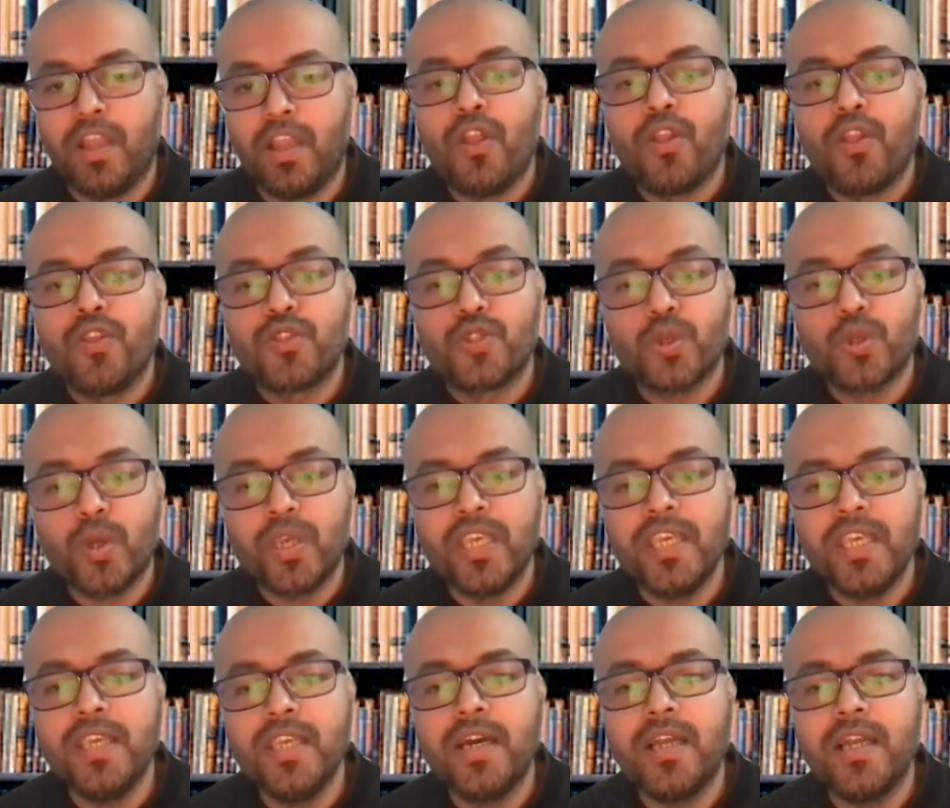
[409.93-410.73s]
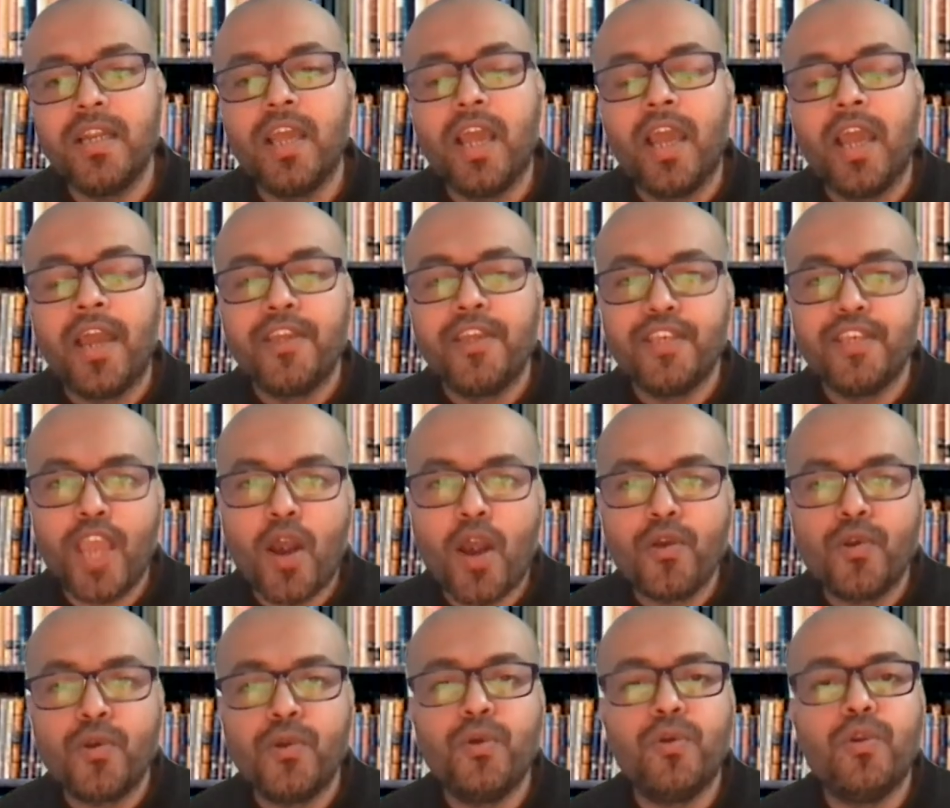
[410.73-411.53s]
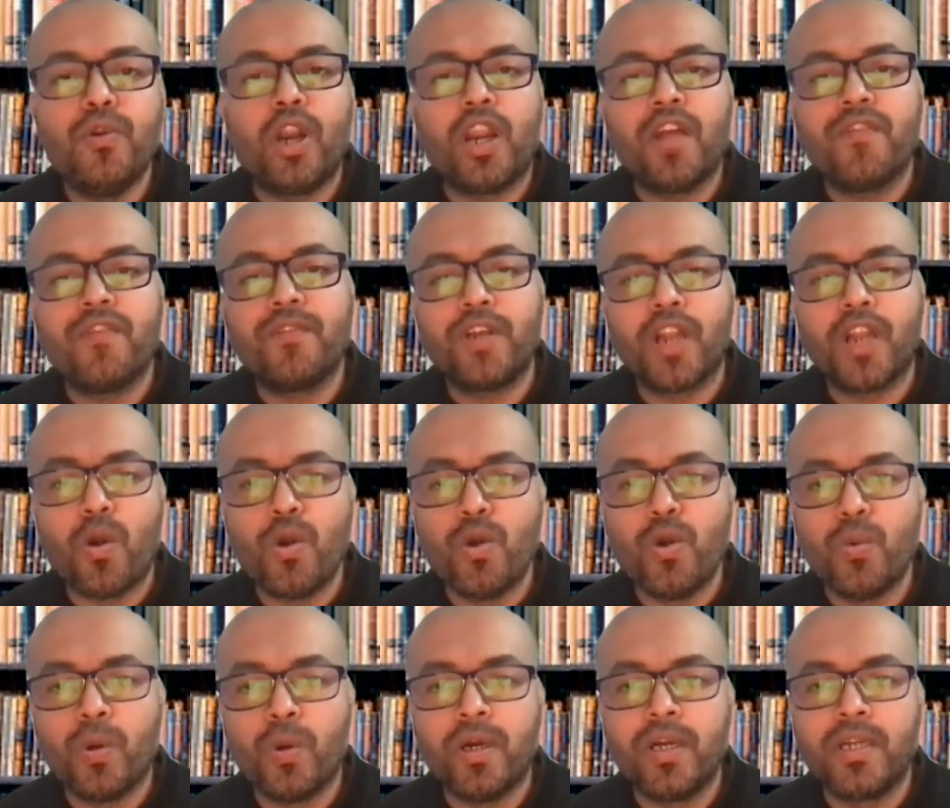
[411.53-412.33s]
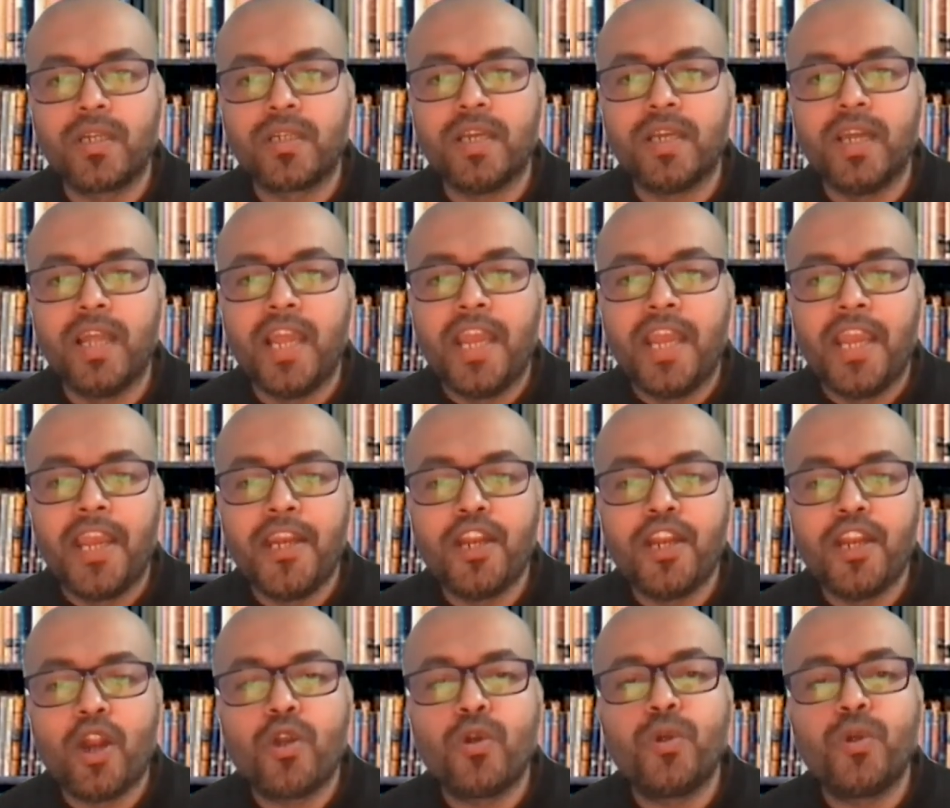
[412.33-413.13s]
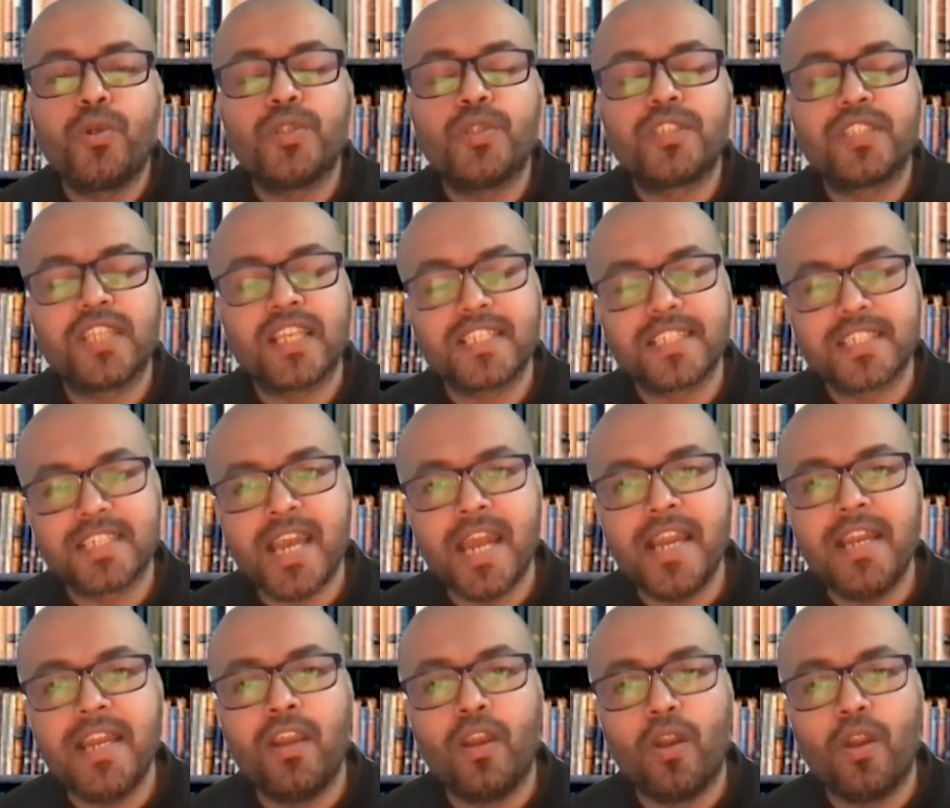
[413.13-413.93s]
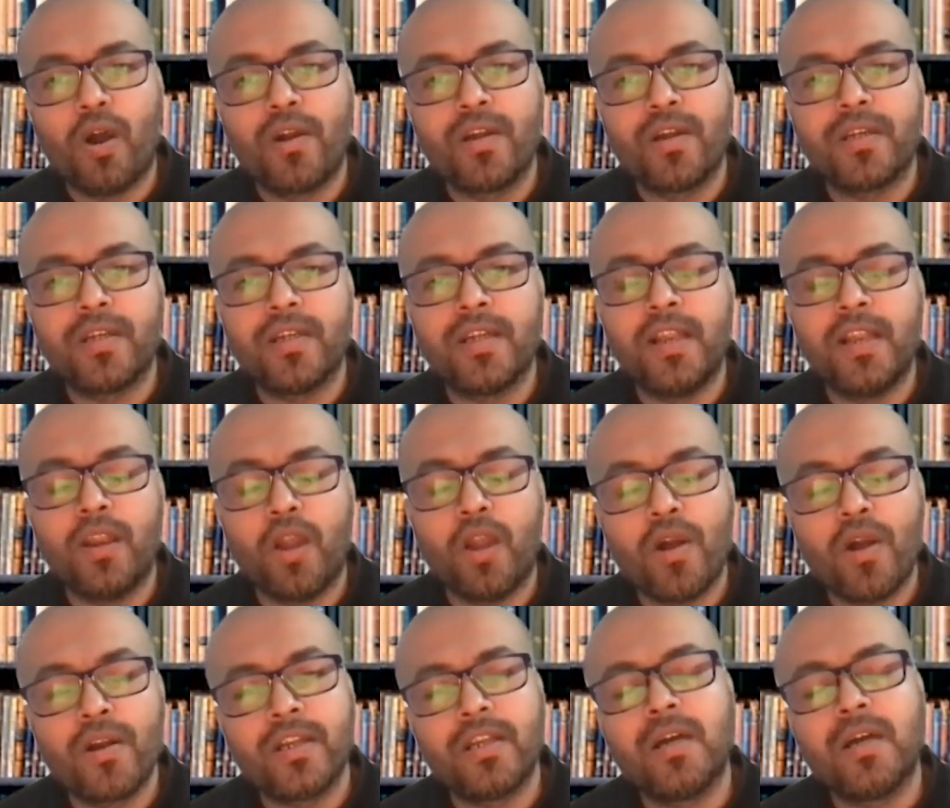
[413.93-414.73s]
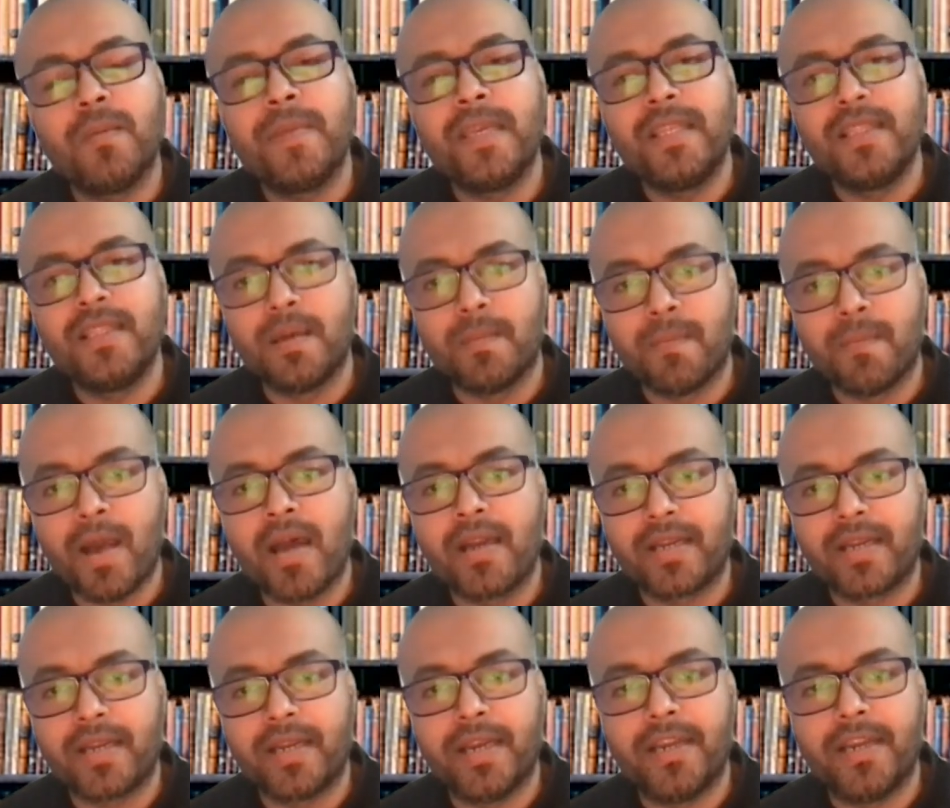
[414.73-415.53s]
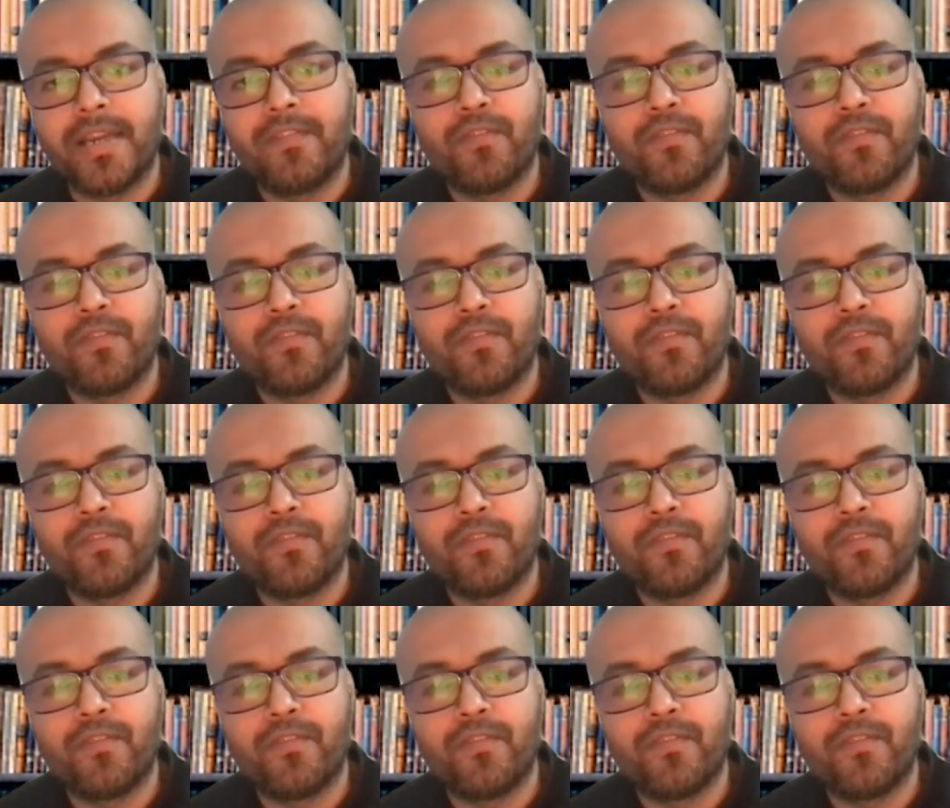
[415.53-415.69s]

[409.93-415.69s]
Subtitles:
So here you have to do a lot of groundwork in order to sustain long term in the market.